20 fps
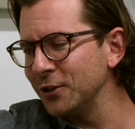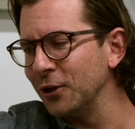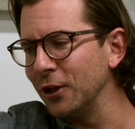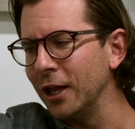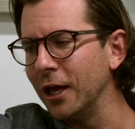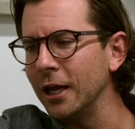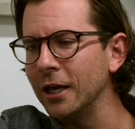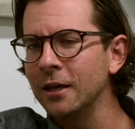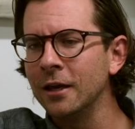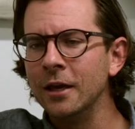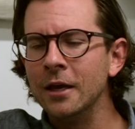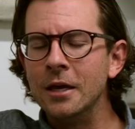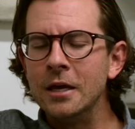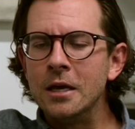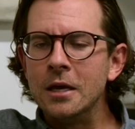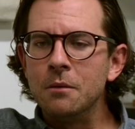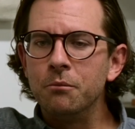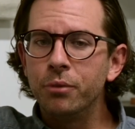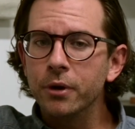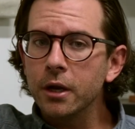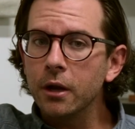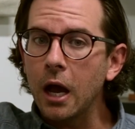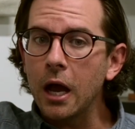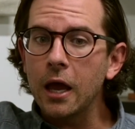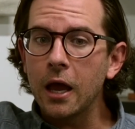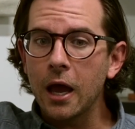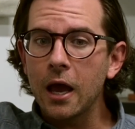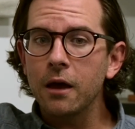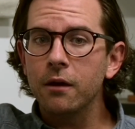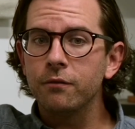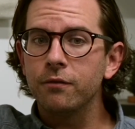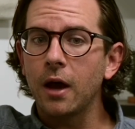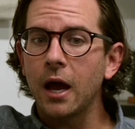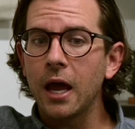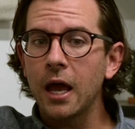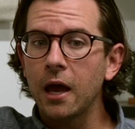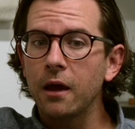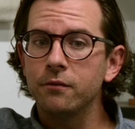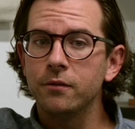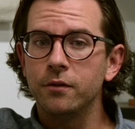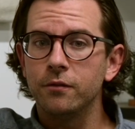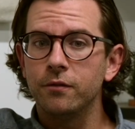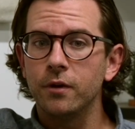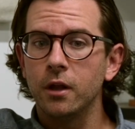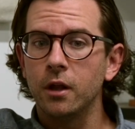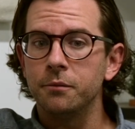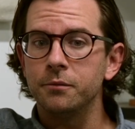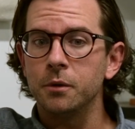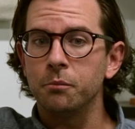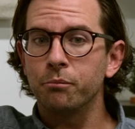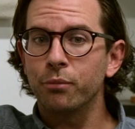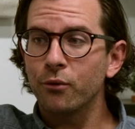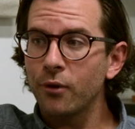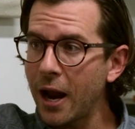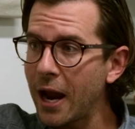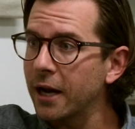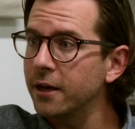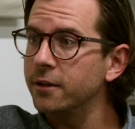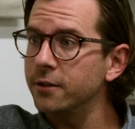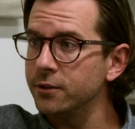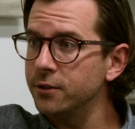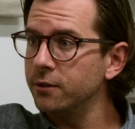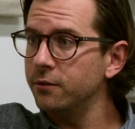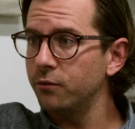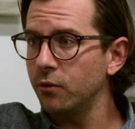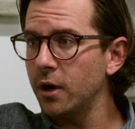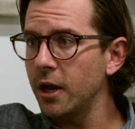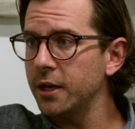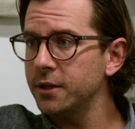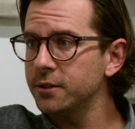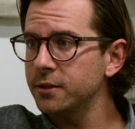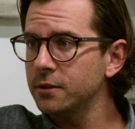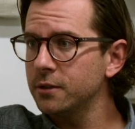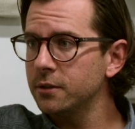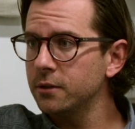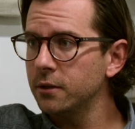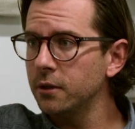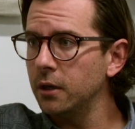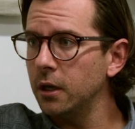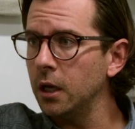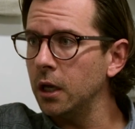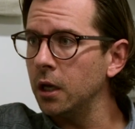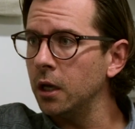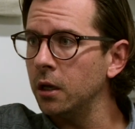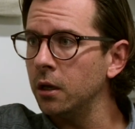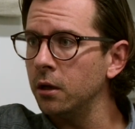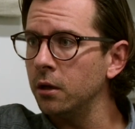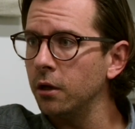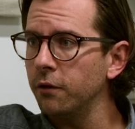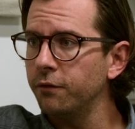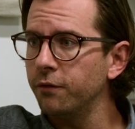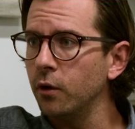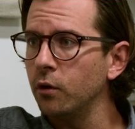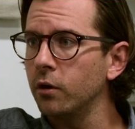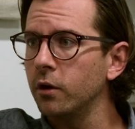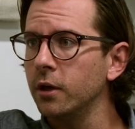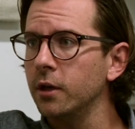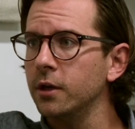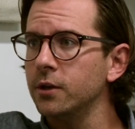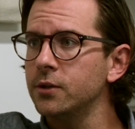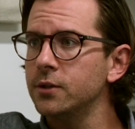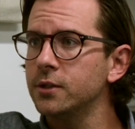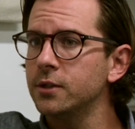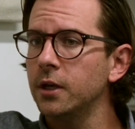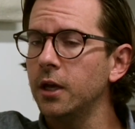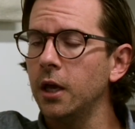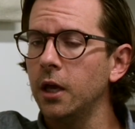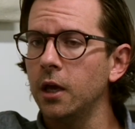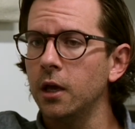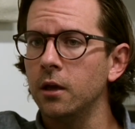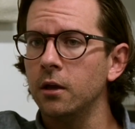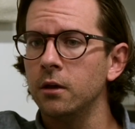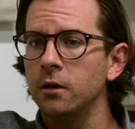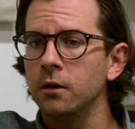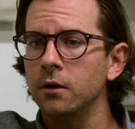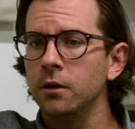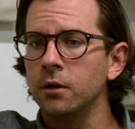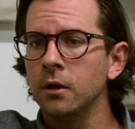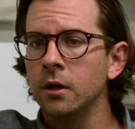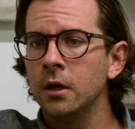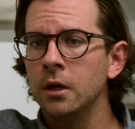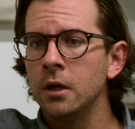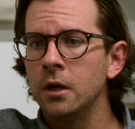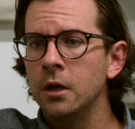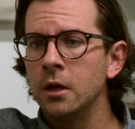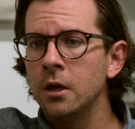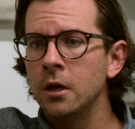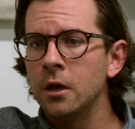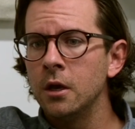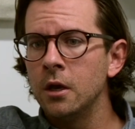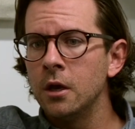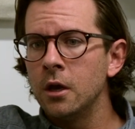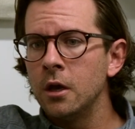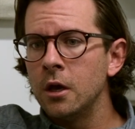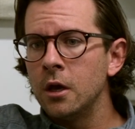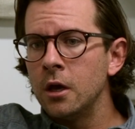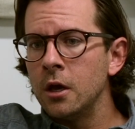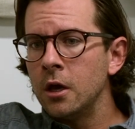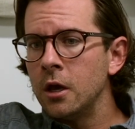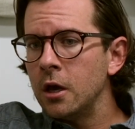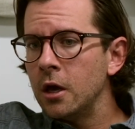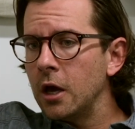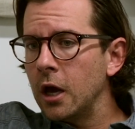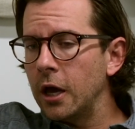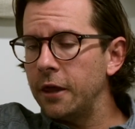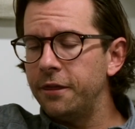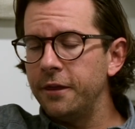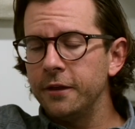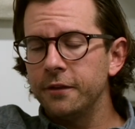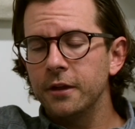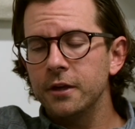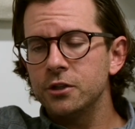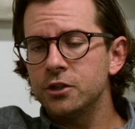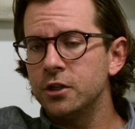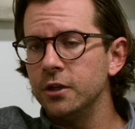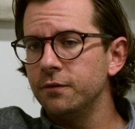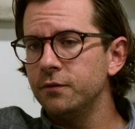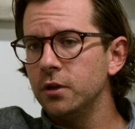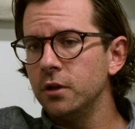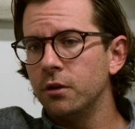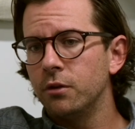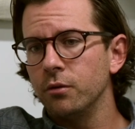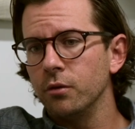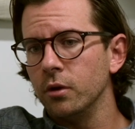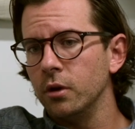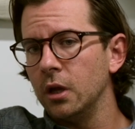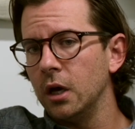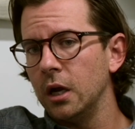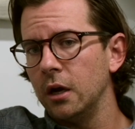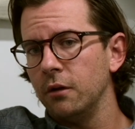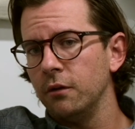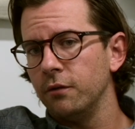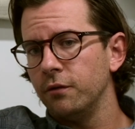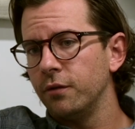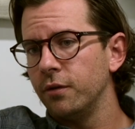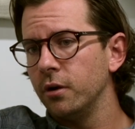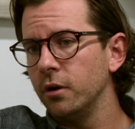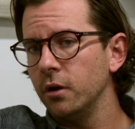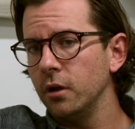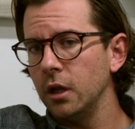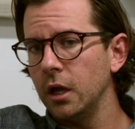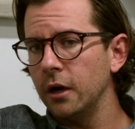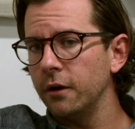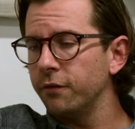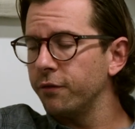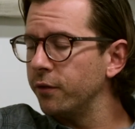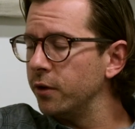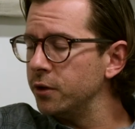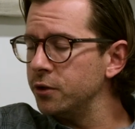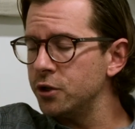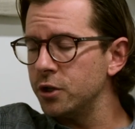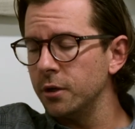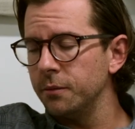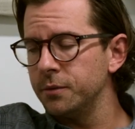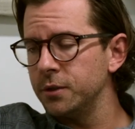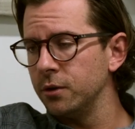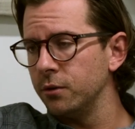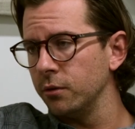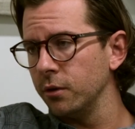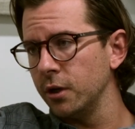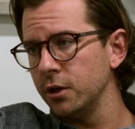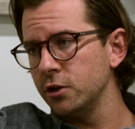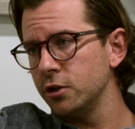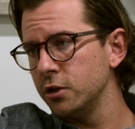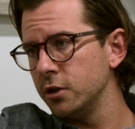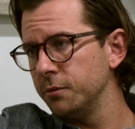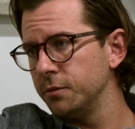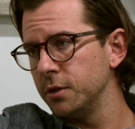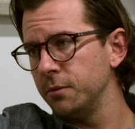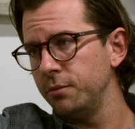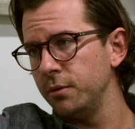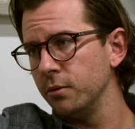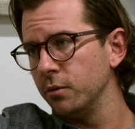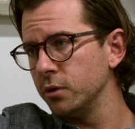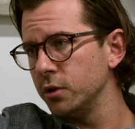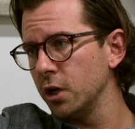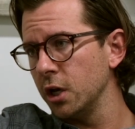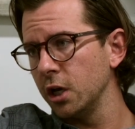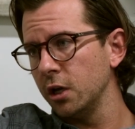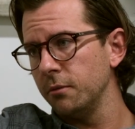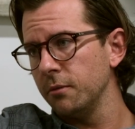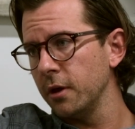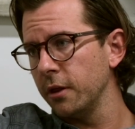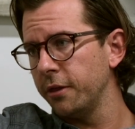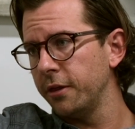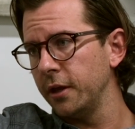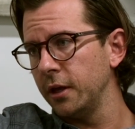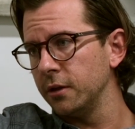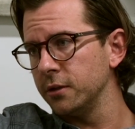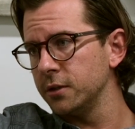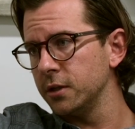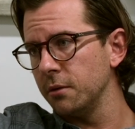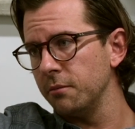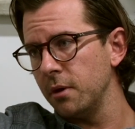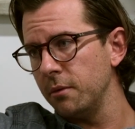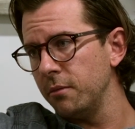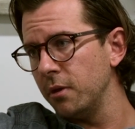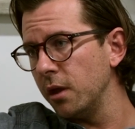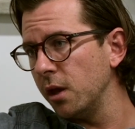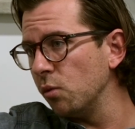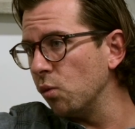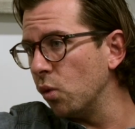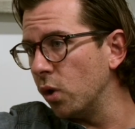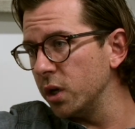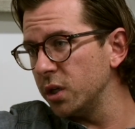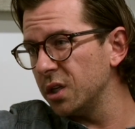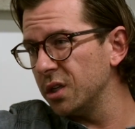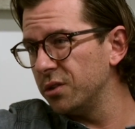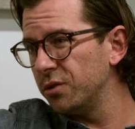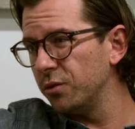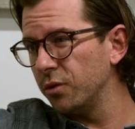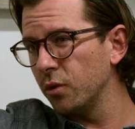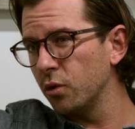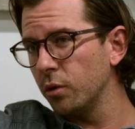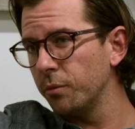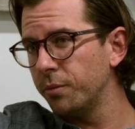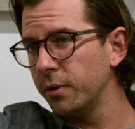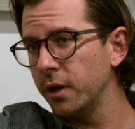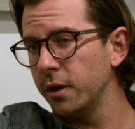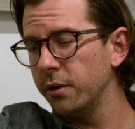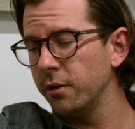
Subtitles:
So like, but I have developed a practice of rest and a focus, and I think that shifted through a lot of friendships and relationships and people talking about things that maybe they wanted to incorporate in their